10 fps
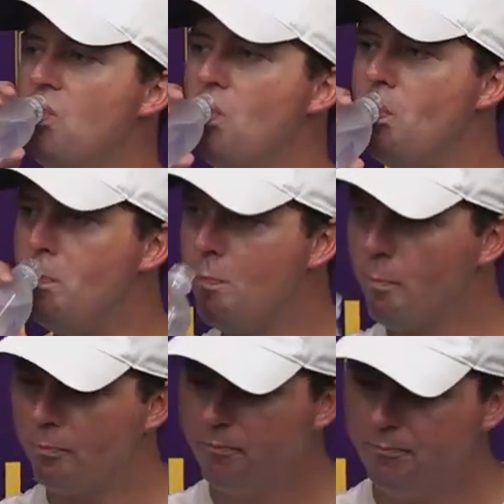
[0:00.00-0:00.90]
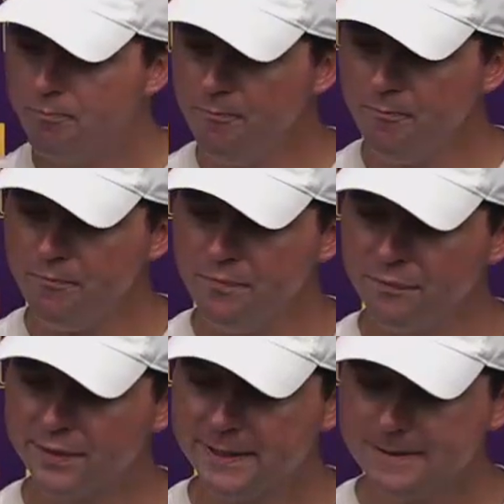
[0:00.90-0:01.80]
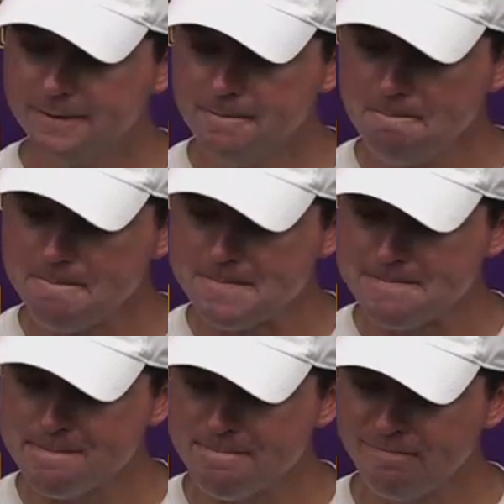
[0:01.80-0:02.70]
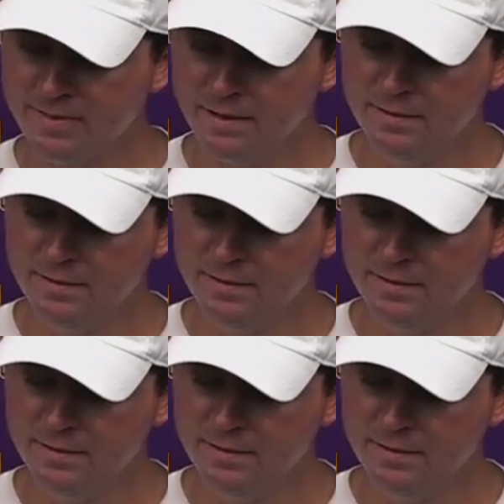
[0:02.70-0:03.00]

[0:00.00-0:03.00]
where your tight end room is right now and